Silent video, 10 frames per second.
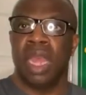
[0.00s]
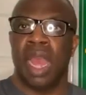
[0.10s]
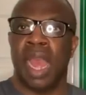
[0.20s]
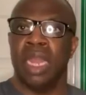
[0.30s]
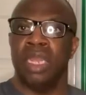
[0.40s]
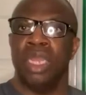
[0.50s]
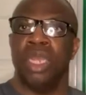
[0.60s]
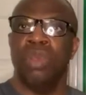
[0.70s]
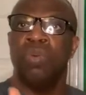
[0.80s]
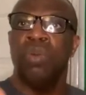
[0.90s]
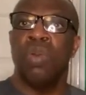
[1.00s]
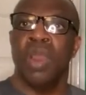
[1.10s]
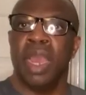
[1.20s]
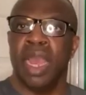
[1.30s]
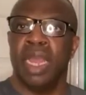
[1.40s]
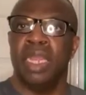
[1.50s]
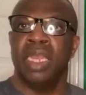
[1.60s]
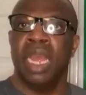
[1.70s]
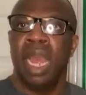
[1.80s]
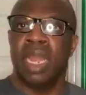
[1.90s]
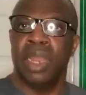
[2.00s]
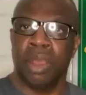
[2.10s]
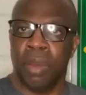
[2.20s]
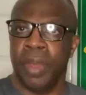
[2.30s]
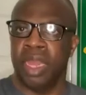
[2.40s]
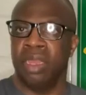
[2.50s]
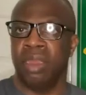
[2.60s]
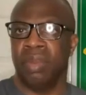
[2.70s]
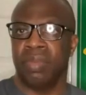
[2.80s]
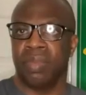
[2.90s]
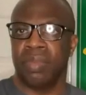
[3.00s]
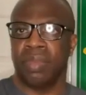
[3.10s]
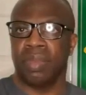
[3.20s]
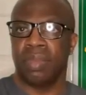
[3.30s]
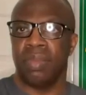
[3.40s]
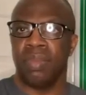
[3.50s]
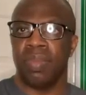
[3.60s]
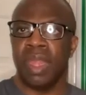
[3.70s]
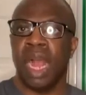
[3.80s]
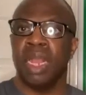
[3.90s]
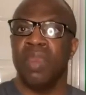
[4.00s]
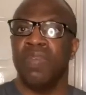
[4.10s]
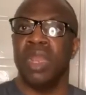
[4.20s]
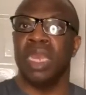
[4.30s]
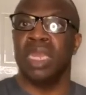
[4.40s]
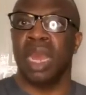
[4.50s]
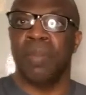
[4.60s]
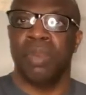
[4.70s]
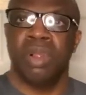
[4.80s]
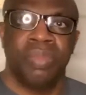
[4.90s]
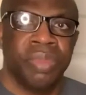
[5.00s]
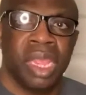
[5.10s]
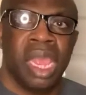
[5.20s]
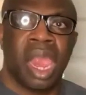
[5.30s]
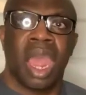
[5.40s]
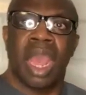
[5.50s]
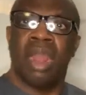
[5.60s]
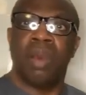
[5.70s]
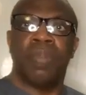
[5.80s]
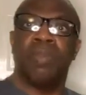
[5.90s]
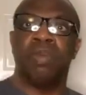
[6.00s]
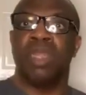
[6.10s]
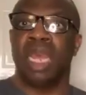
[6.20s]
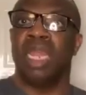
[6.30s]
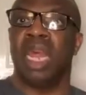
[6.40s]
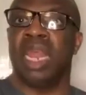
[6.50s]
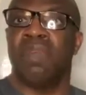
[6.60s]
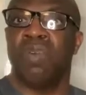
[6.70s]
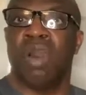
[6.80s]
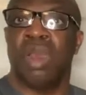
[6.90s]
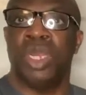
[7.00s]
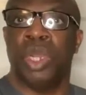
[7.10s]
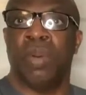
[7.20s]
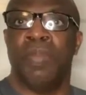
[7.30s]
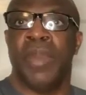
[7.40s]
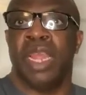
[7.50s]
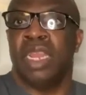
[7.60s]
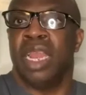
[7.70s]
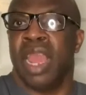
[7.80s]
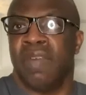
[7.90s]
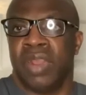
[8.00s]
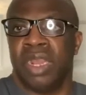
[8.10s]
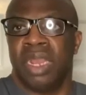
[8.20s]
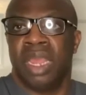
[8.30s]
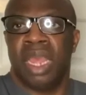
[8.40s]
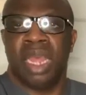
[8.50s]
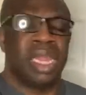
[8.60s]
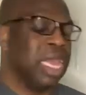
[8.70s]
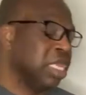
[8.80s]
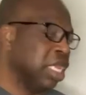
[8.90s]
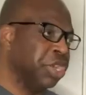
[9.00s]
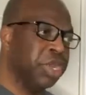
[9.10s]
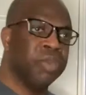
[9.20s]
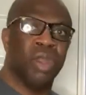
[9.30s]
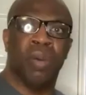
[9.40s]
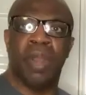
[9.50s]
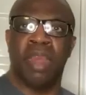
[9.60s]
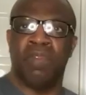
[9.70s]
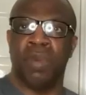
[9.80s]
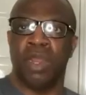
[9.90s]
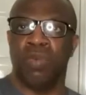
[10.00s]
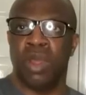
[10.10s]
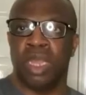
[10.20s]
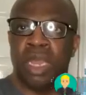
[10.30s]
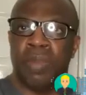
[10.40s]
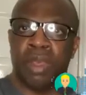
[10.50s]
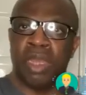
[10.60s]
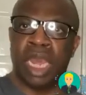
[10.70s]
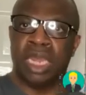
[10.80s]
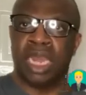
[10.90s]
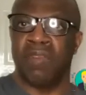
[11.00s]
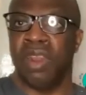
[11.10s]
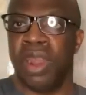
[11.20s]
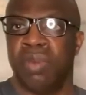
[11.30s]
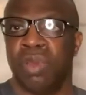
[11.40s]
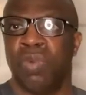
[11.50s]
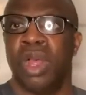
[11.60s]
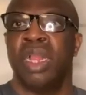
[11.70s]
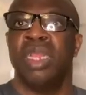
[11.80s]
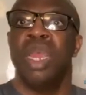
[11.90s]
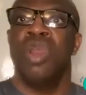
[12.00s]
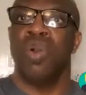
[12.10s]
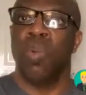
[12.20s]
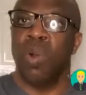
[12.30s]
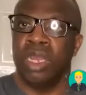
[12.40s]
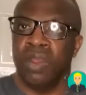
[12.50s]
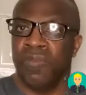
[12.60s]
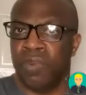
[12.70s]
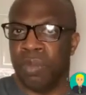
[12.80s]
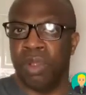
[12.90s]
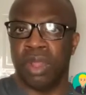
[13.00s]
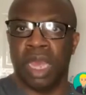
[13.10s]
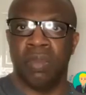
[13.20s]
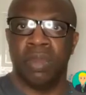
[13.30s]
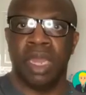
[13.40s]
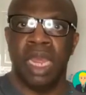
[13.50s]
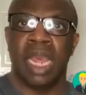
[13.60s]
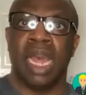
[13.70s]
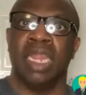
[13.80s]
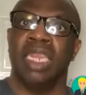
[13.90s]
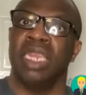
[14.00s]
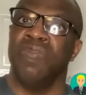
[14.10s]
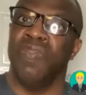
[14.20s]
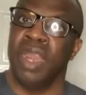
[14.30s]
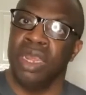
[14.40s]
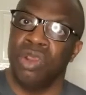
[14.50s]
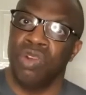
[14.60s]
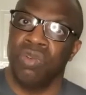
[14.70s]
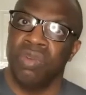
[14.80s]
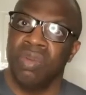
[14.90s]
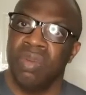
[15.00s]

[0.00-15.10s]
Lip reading: and you go ahead and recommend. I'll give you an example. A lot of people say that I've got a job made in heaven, that it's a dream job and everybody wants it because I travel around the world watching football games. And this is very true.